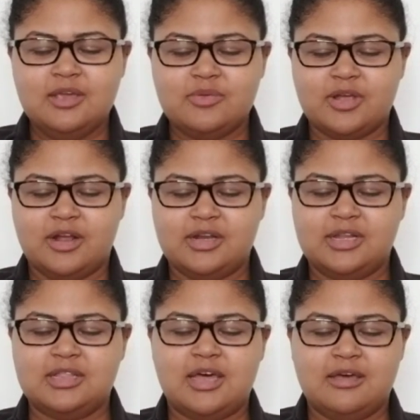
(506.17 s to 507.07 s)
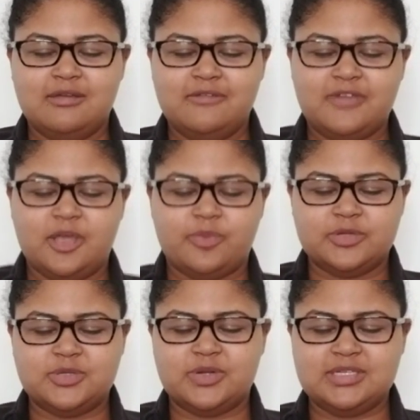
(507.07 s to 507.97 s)
regarding love, April
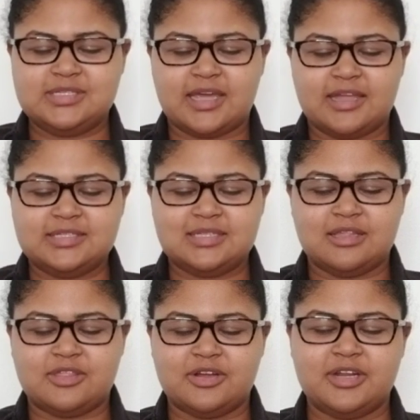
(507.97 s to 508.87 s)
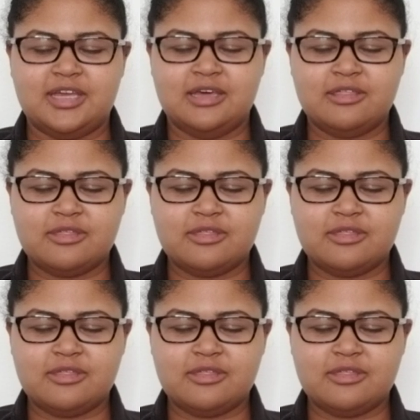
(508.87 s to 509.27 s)
22nd to the 30th?